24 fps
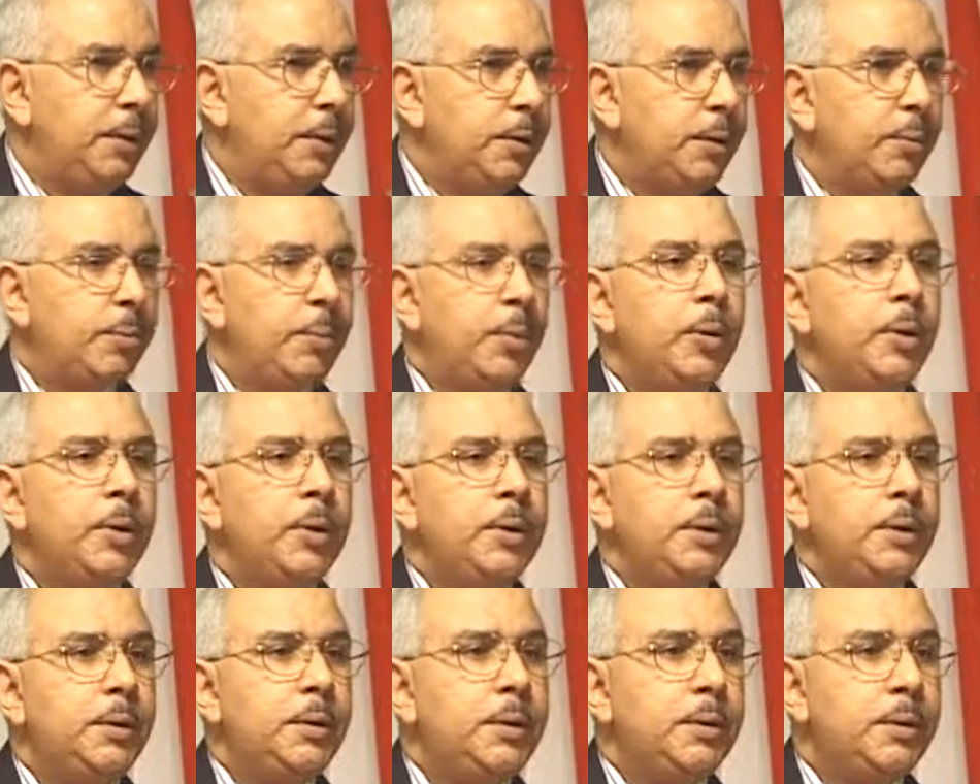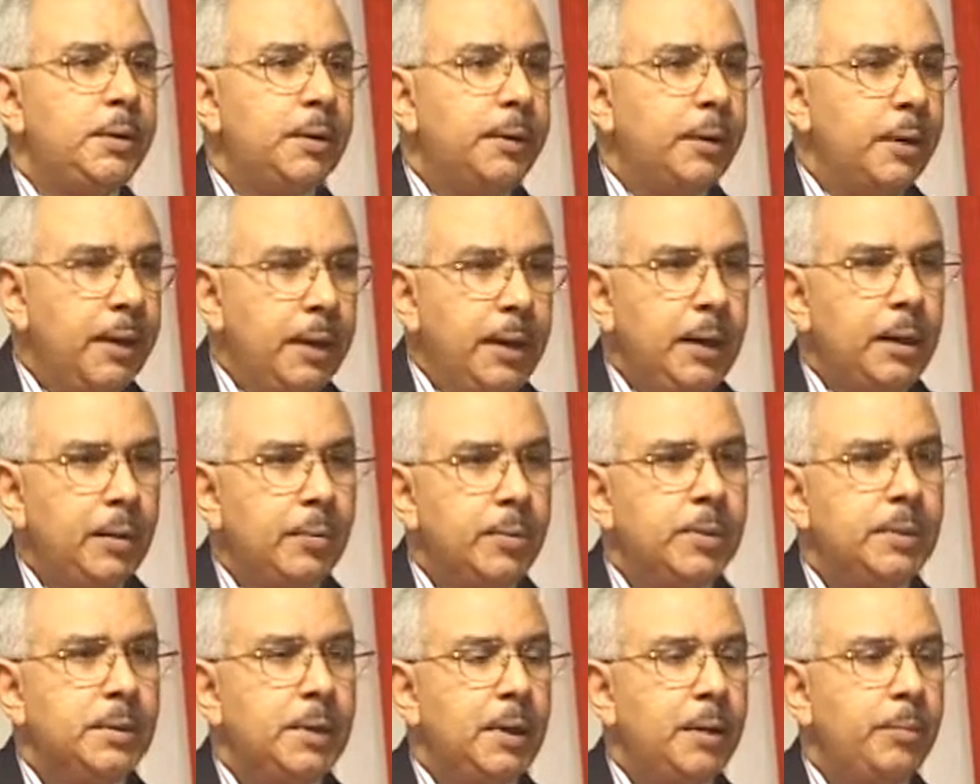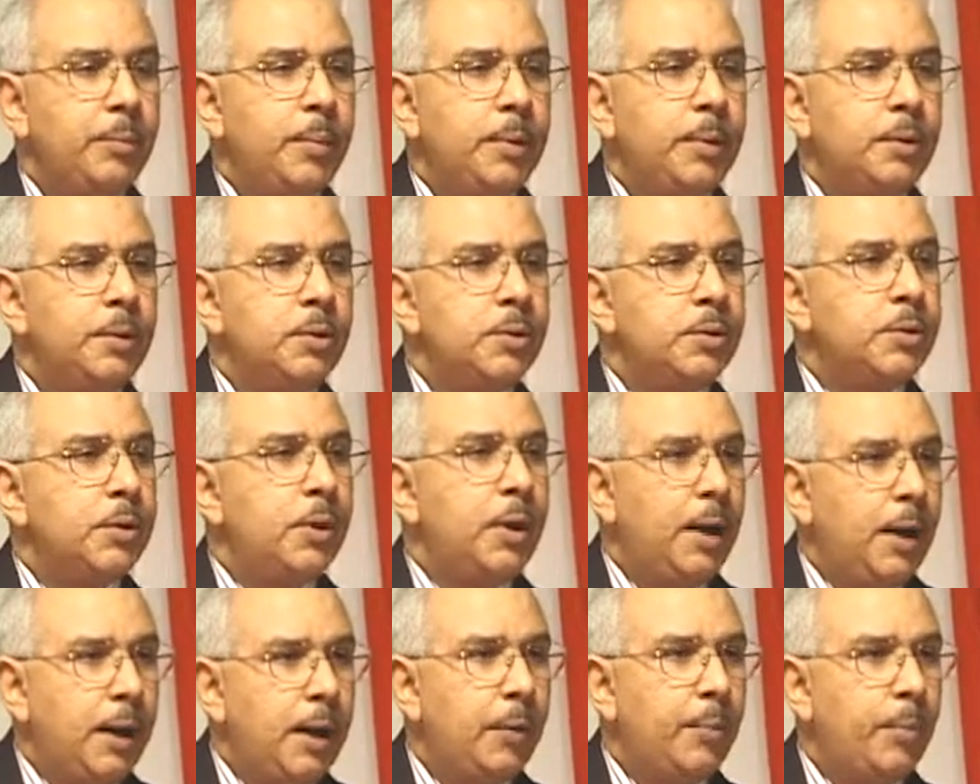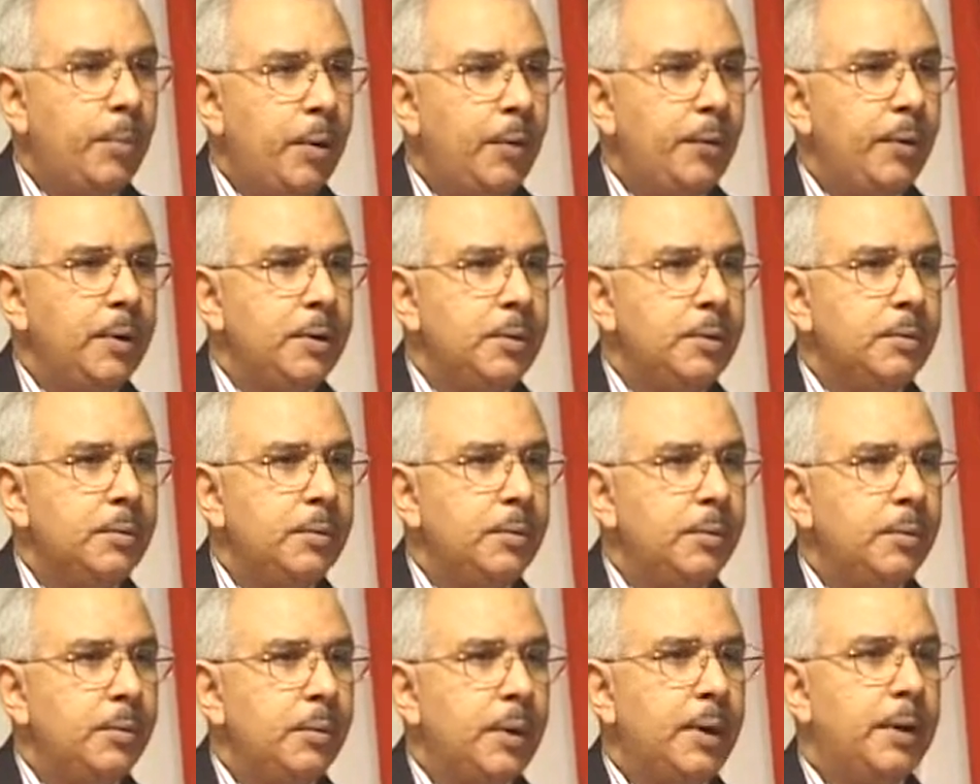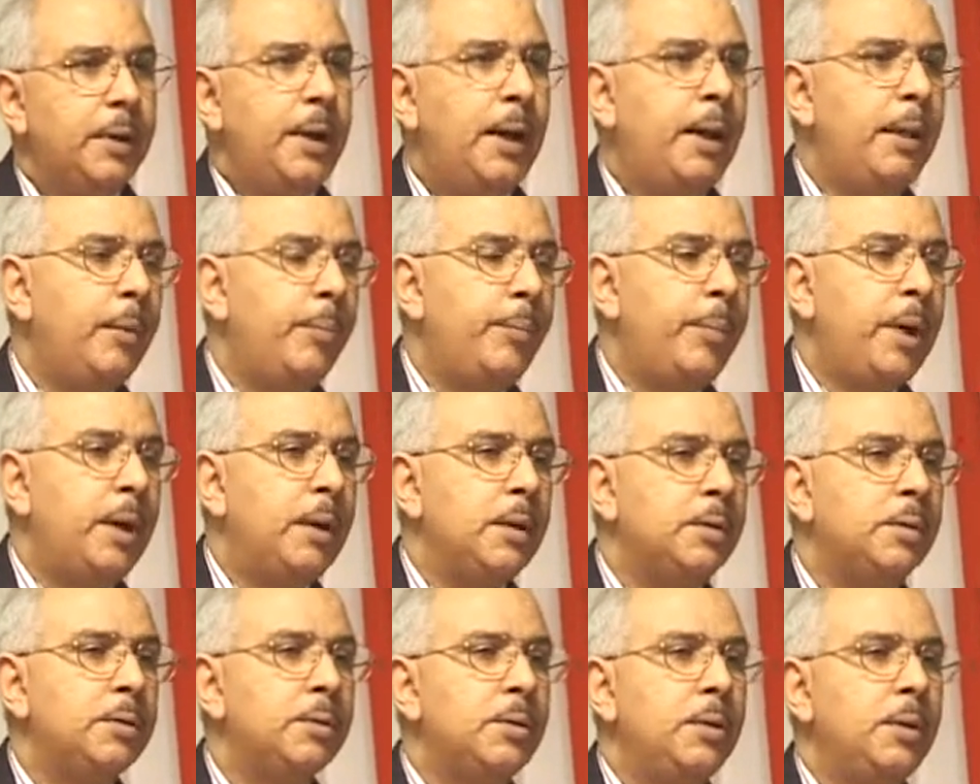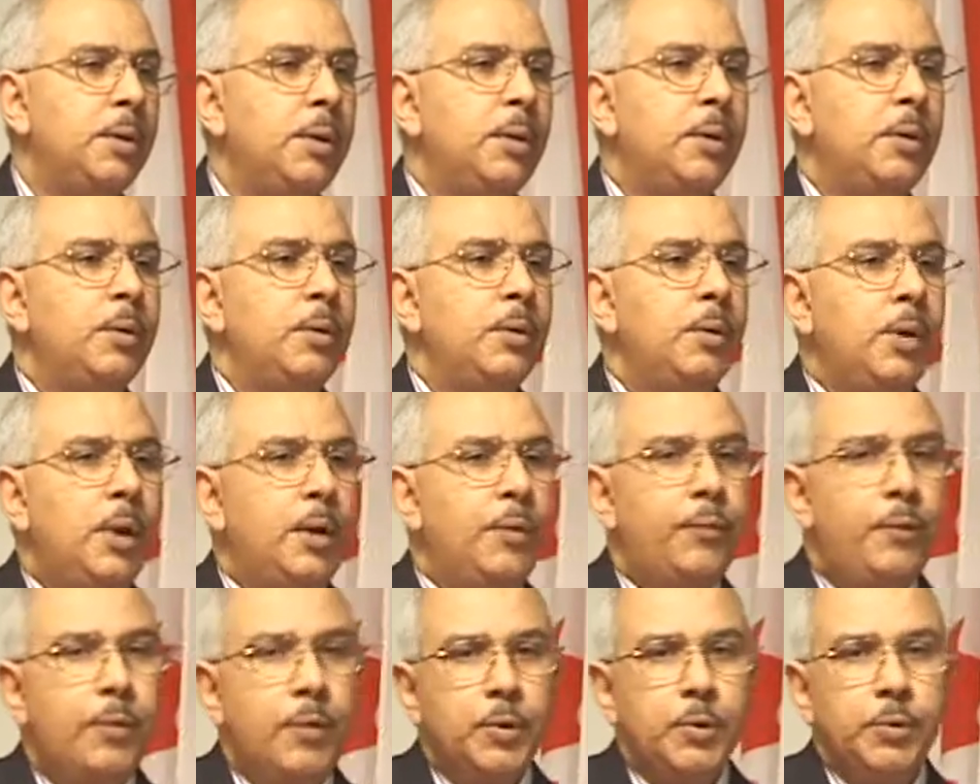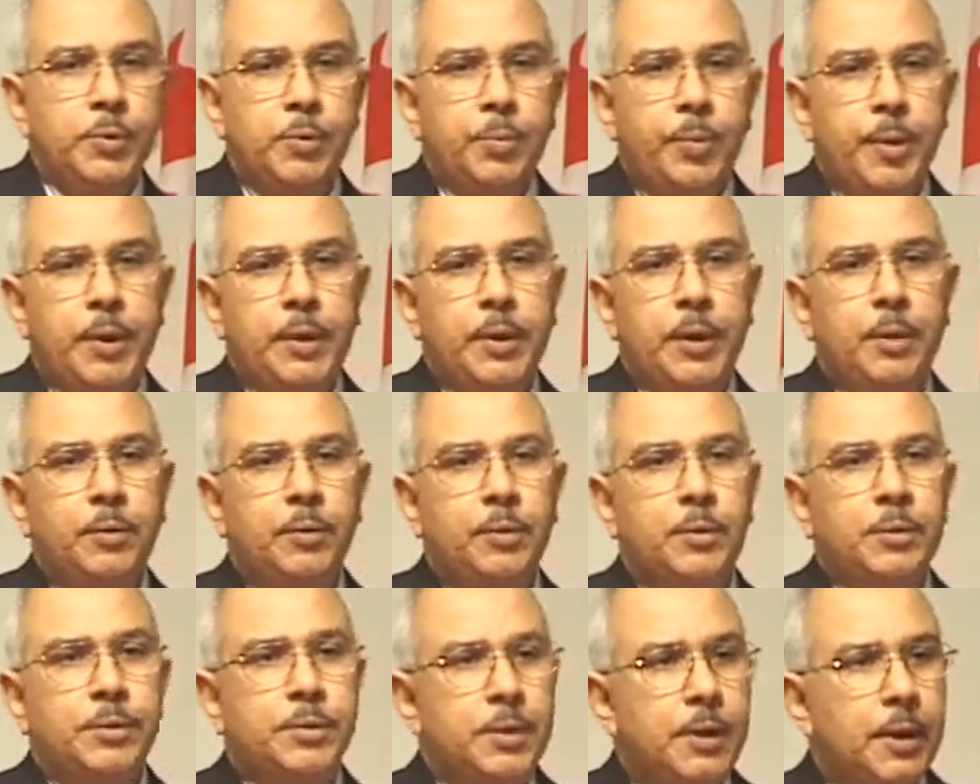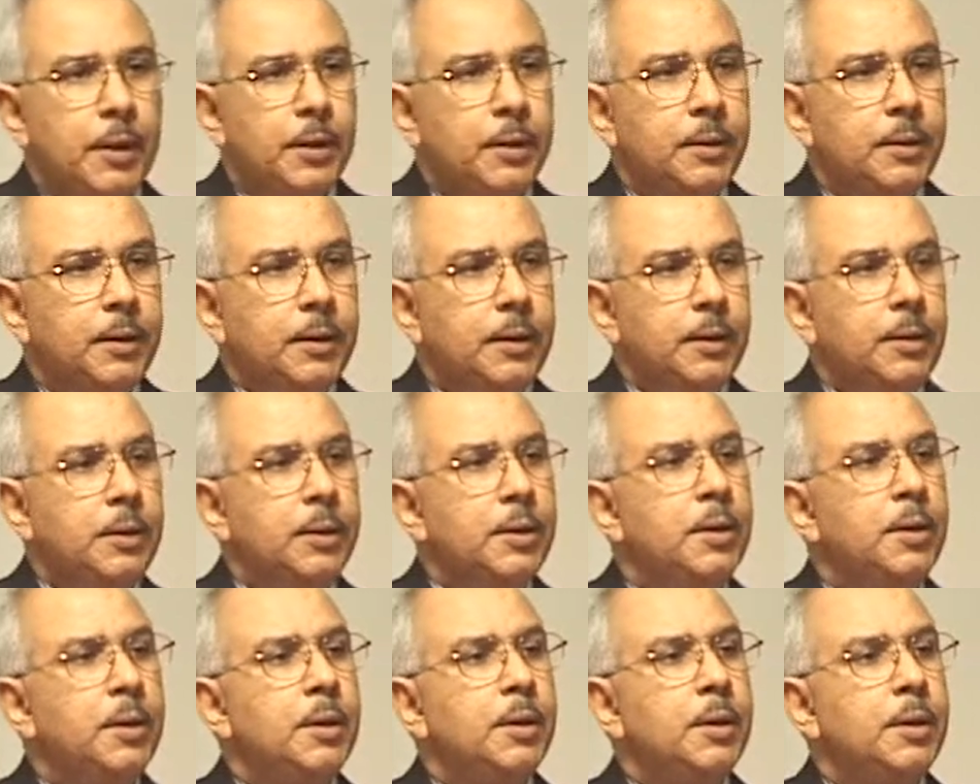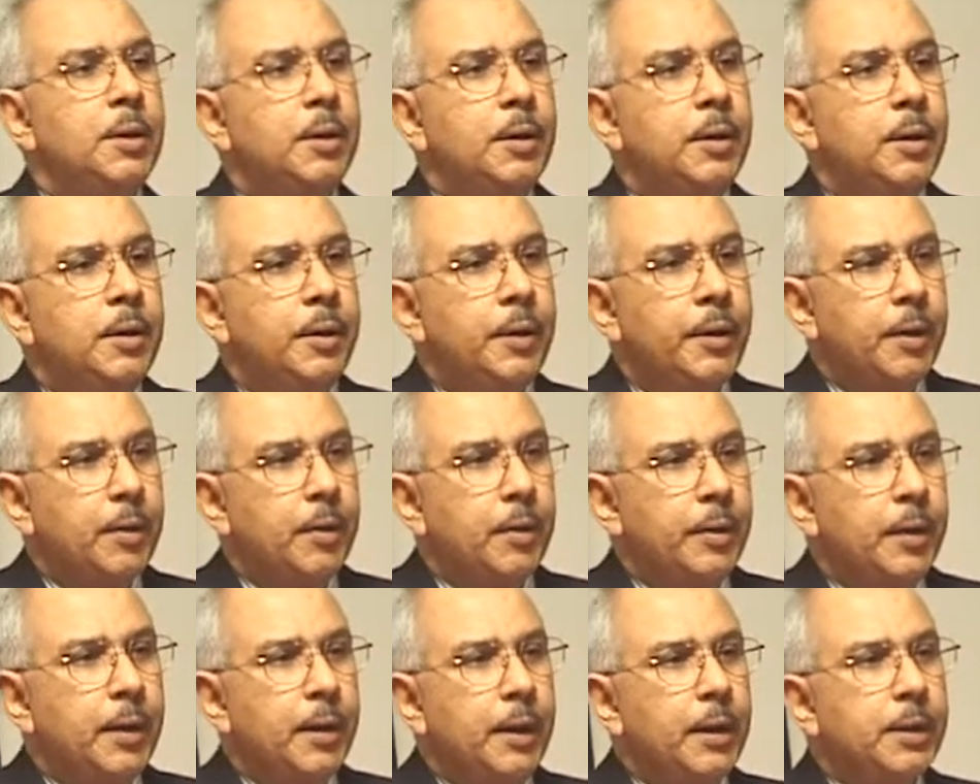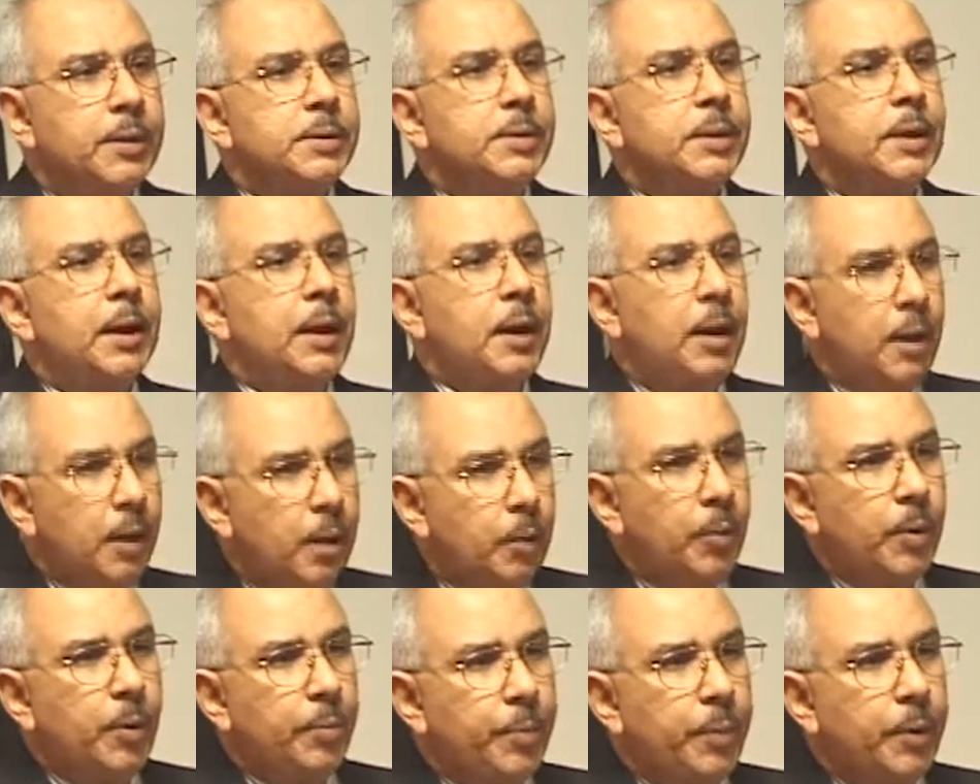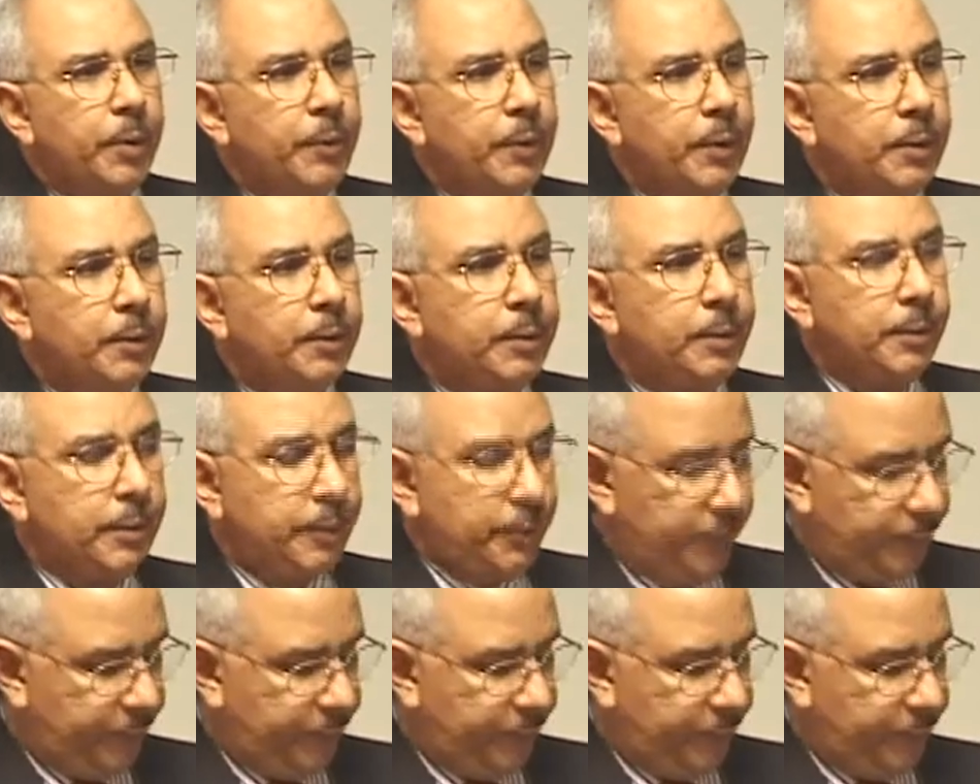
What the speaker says: You book it on the income statement, you show higher profits, while the other banks who are forced to pay it out in charity recognize a lower profit.